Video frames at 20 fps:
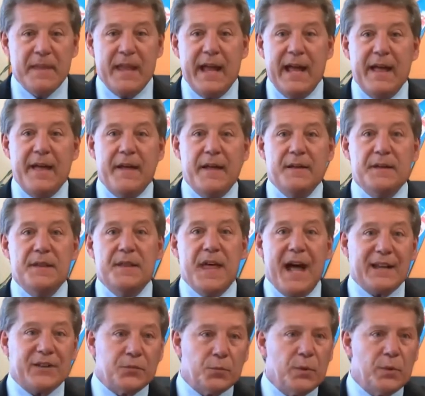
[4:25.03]
And
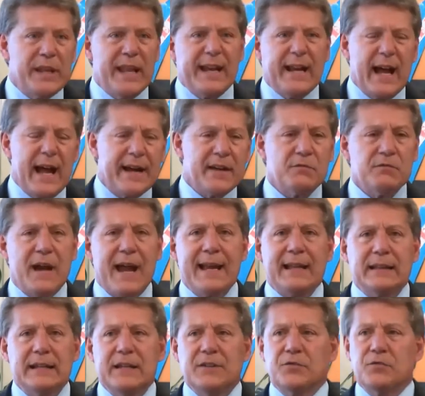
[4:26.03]
that's when they kind of
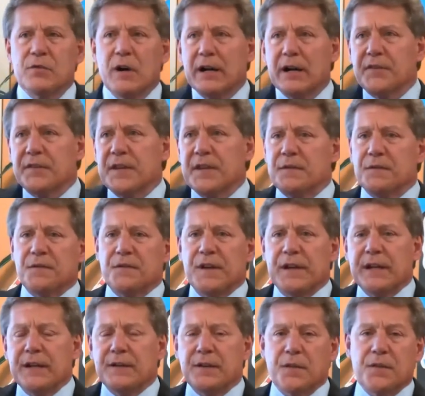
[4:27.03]
rank these drugs that
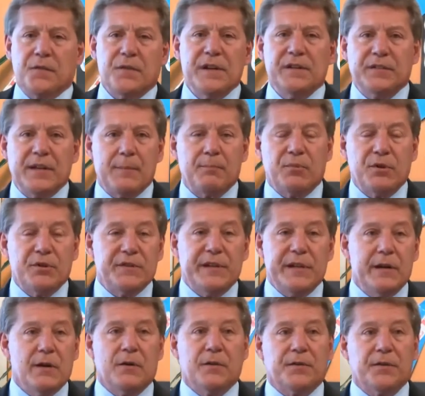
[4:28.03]
fit into three separate
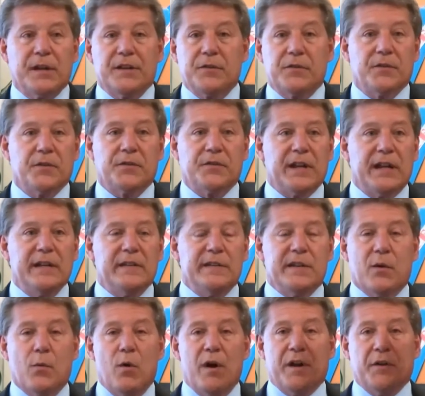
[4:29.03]
tiers. Let's just say
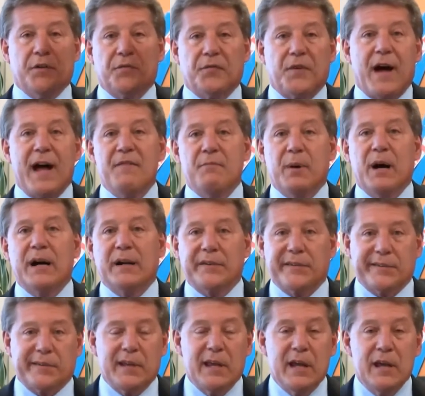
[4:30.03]
tier one is
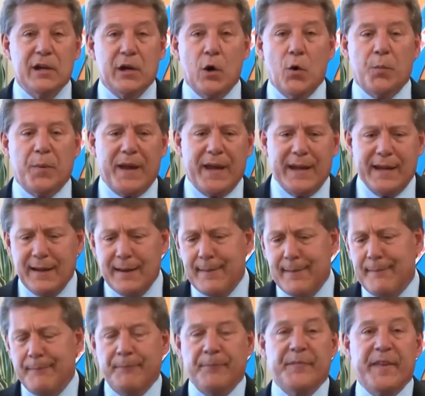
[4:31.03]
$5 copay,
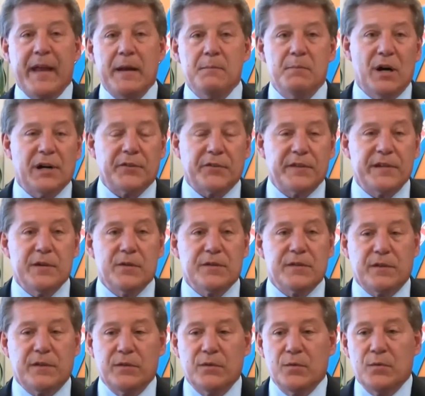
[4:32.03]
$10 tier
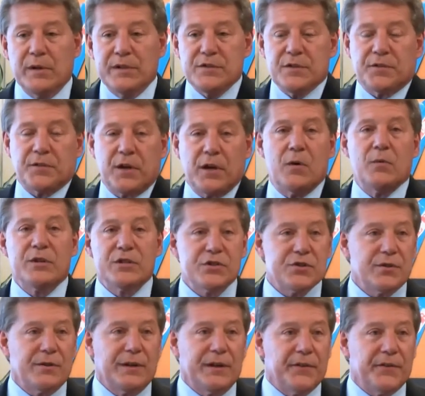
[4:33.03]
two, and just
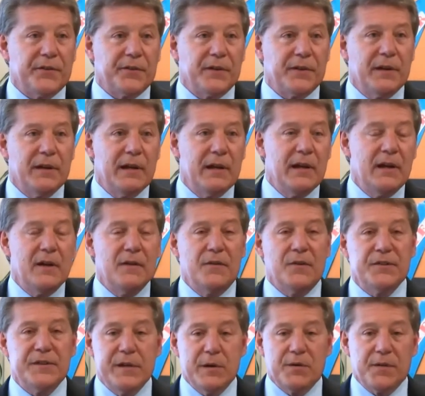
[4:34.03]
co-insurance
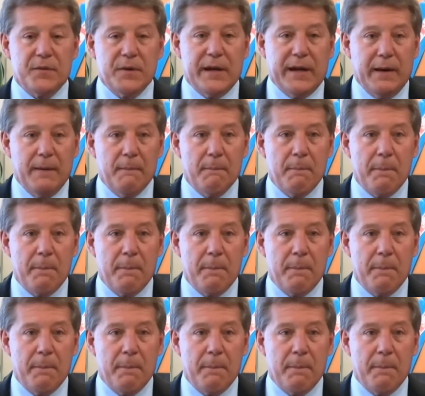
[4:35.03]
for tier three.